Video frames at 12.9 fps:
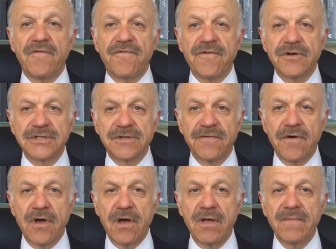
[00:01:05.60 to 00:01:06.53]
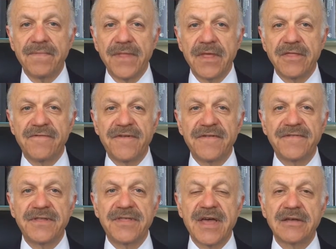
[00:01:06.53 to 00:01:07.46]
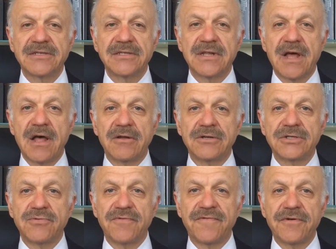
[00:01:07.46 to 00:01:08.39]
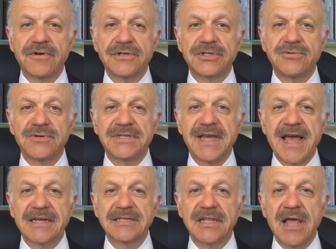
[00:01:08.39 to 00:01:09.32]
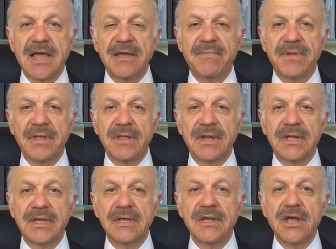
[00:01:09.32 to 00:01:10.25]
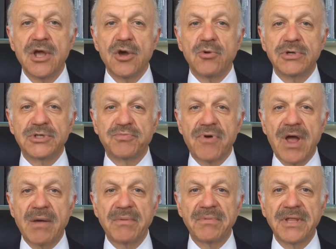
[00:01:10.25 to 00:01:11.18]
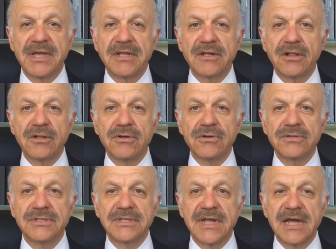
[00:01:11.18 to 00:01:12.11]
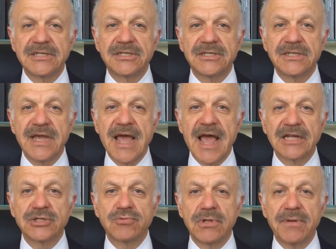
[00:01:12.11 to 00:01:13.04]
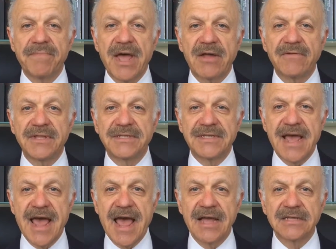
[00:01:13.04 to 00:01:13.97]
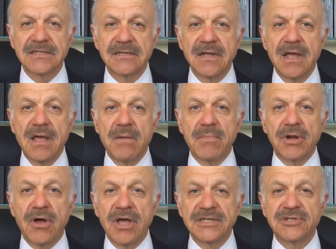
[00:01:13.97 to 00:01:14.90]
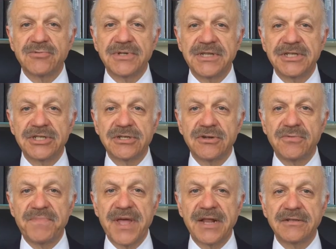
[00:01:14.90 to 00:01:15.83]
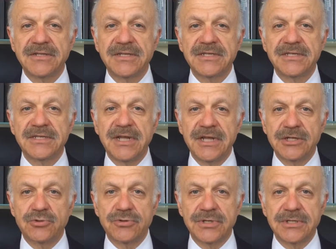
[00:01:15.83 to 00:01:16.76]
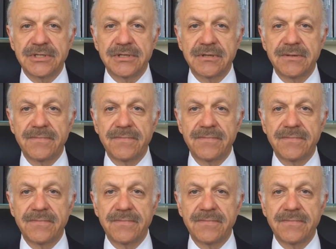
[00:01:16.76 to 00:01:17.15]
First of all, the $50,000 refers to a tax liability which probably includes not just the actual amount of the tax, but also additional penalties and interest.